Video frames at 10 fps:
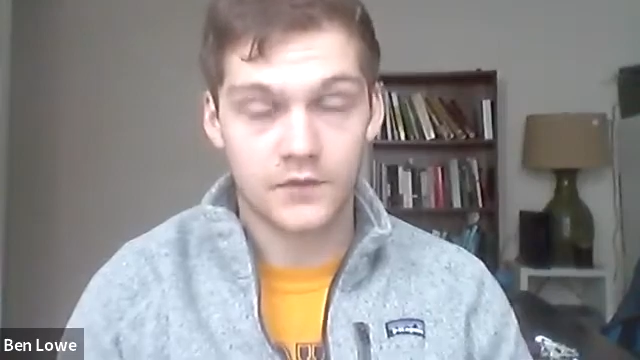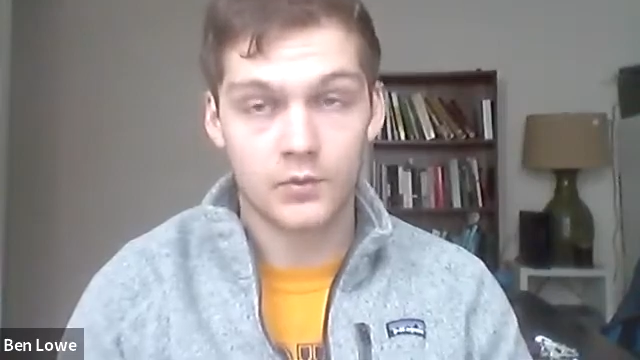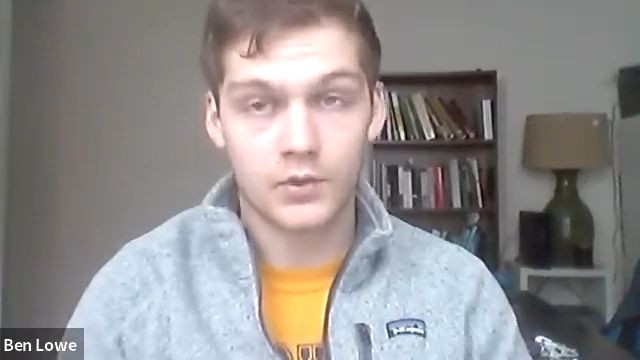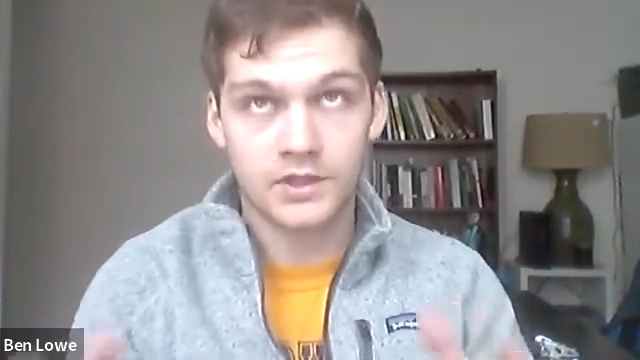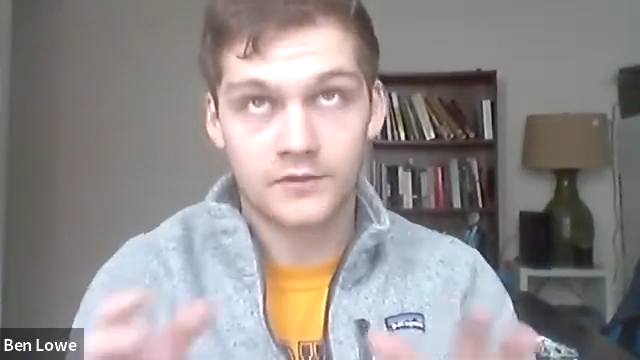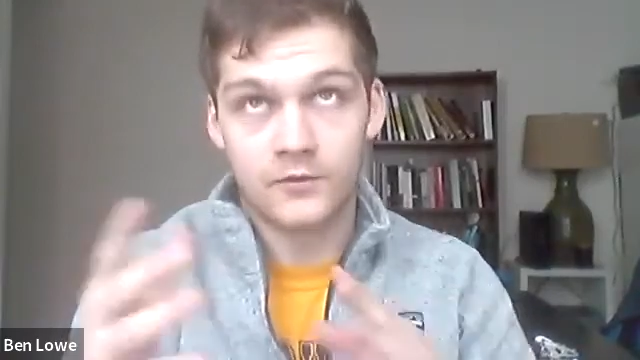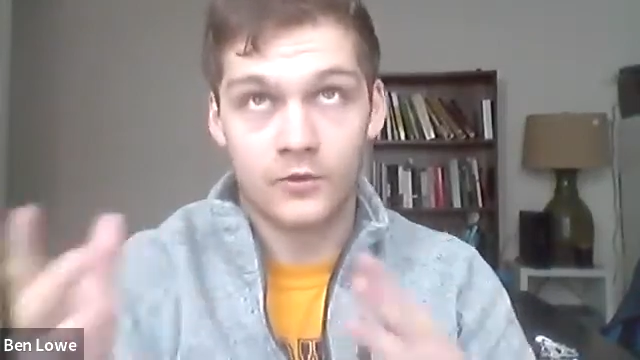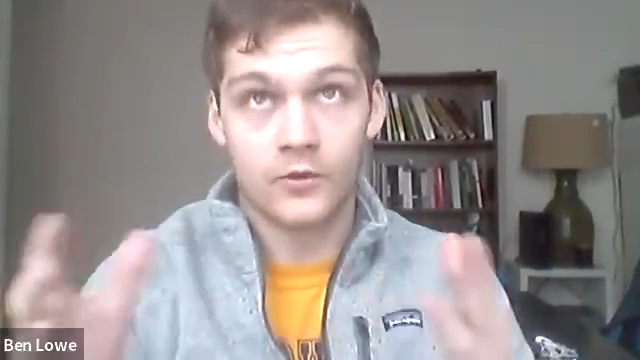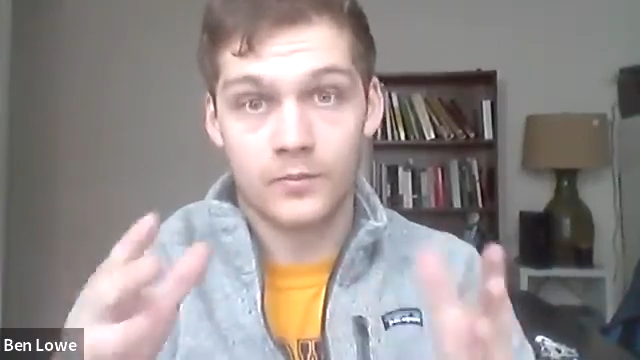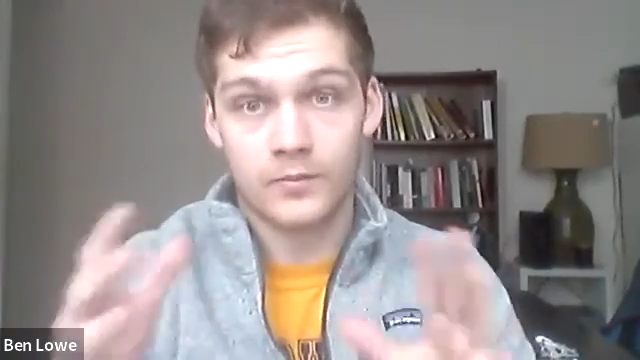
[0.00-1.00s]
you want to
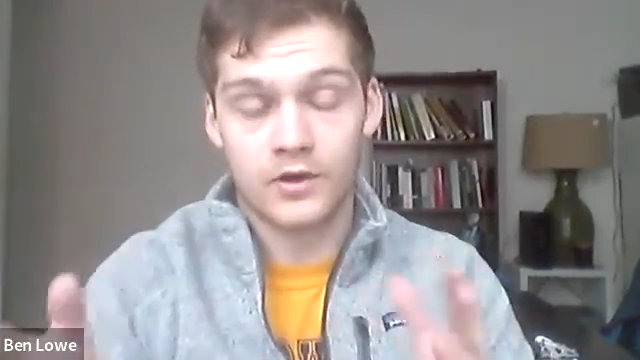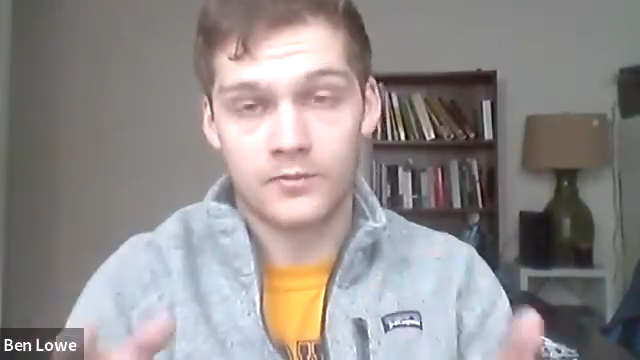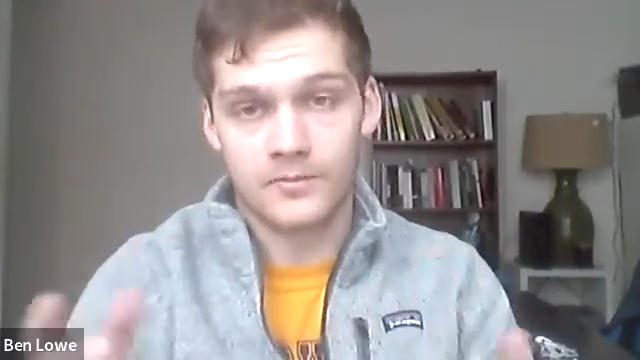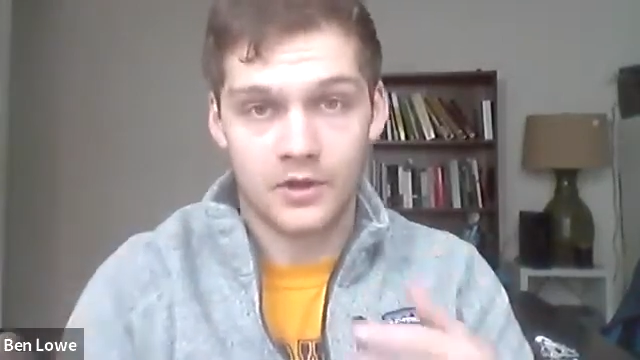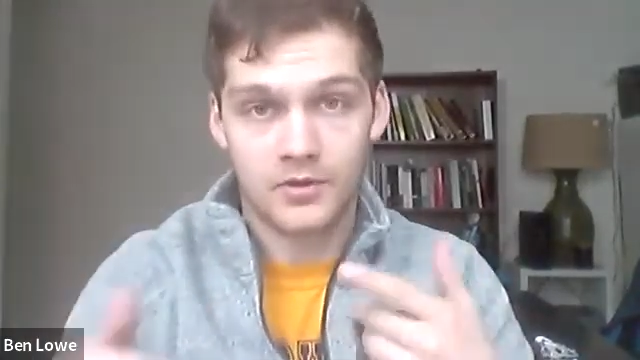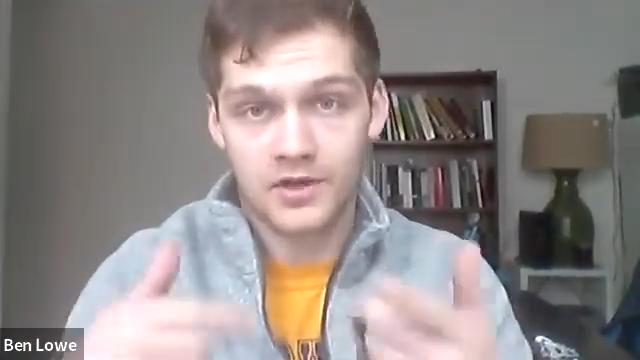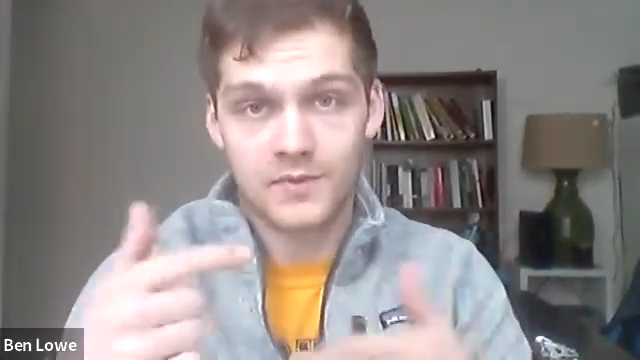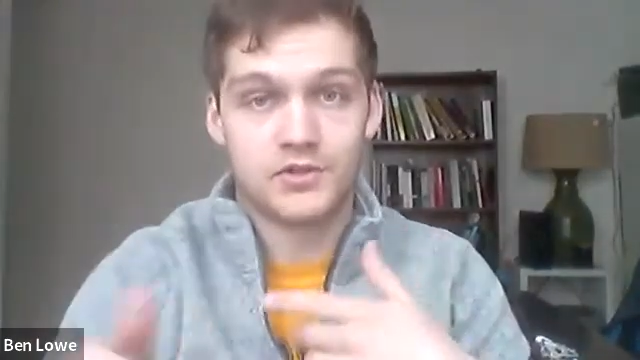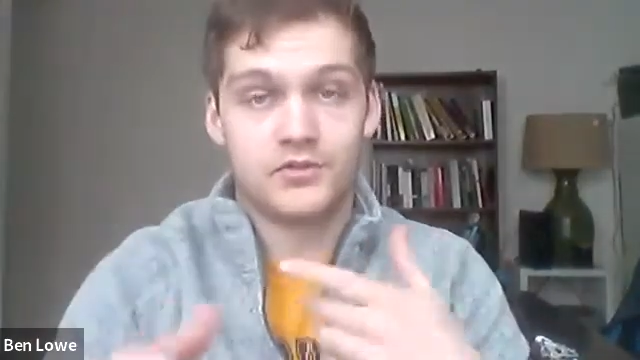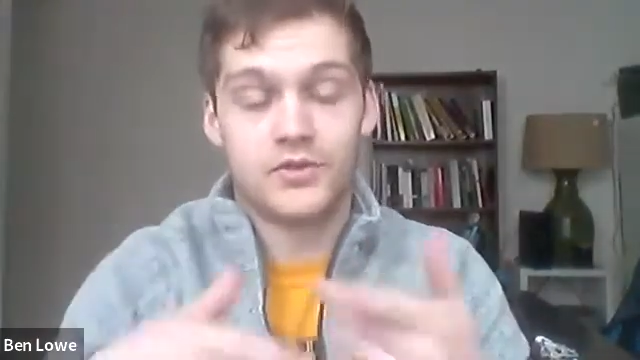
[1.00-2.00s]
form hyperbolic
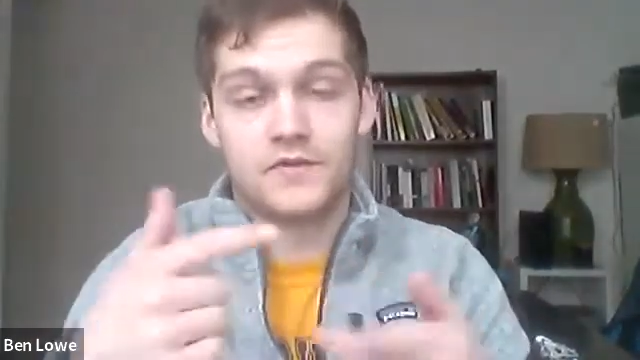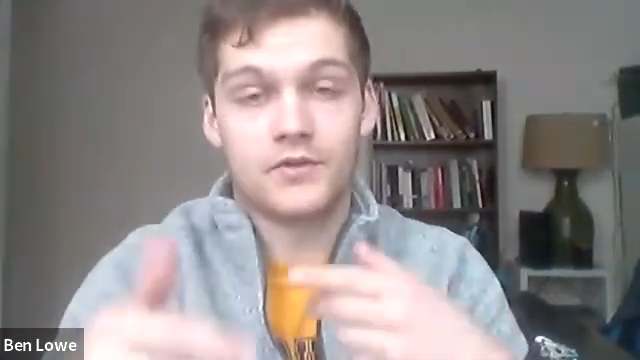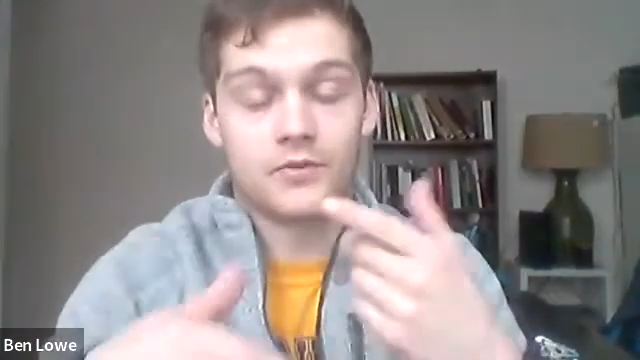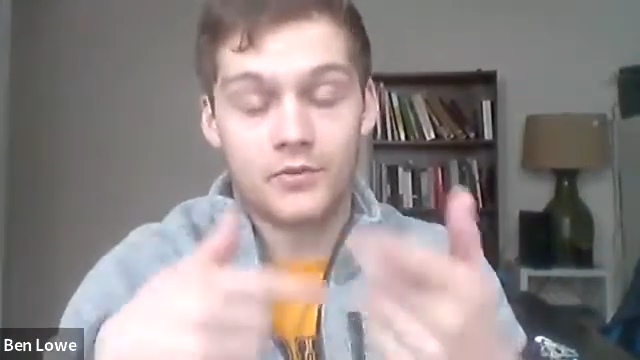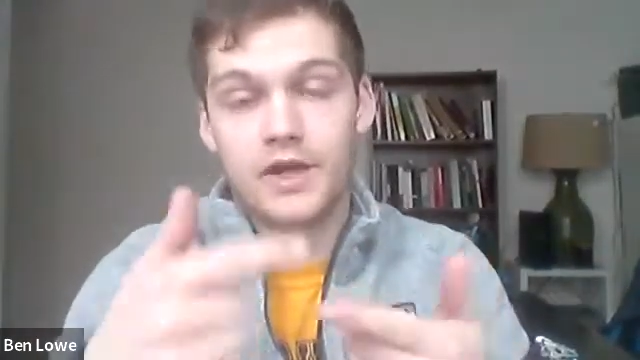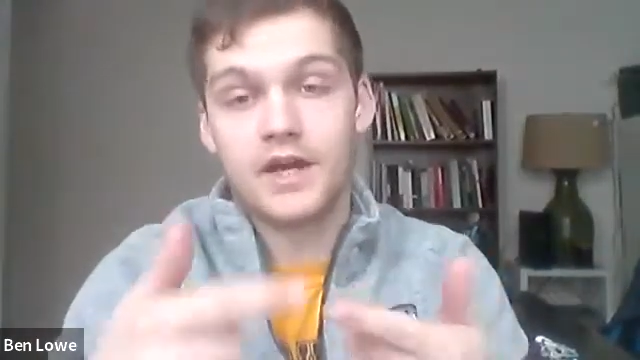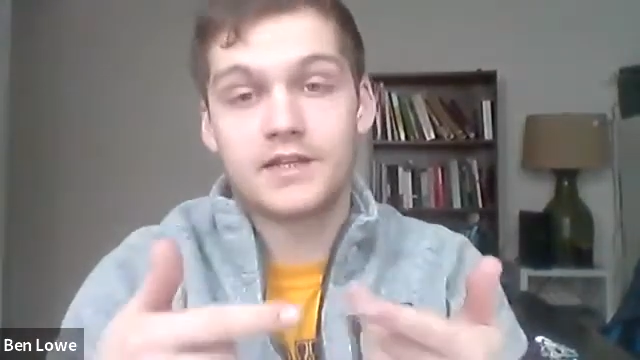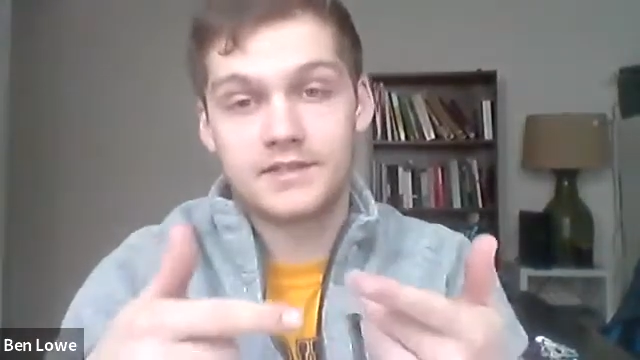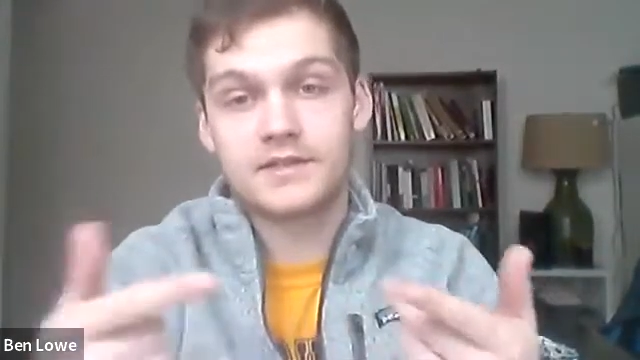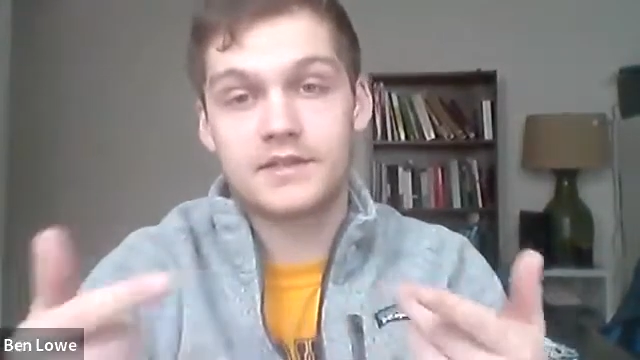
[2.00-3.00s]
metric, you have to either
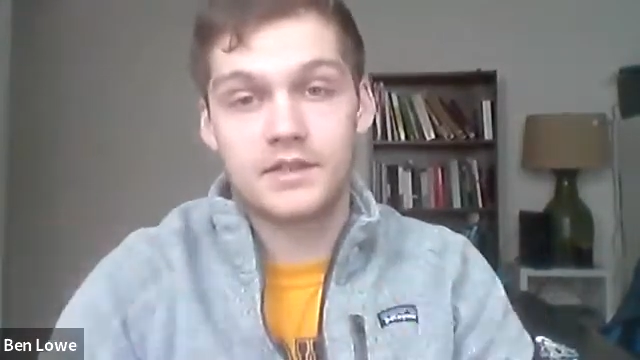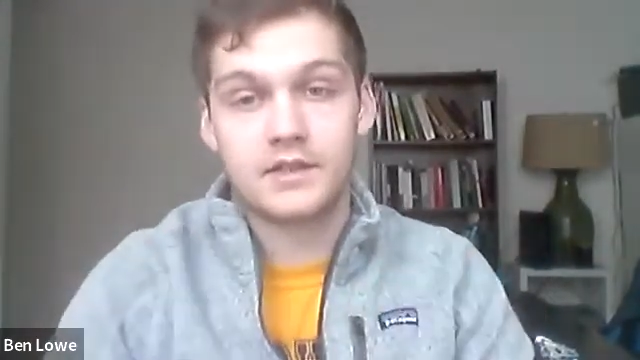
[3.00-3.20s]
relax,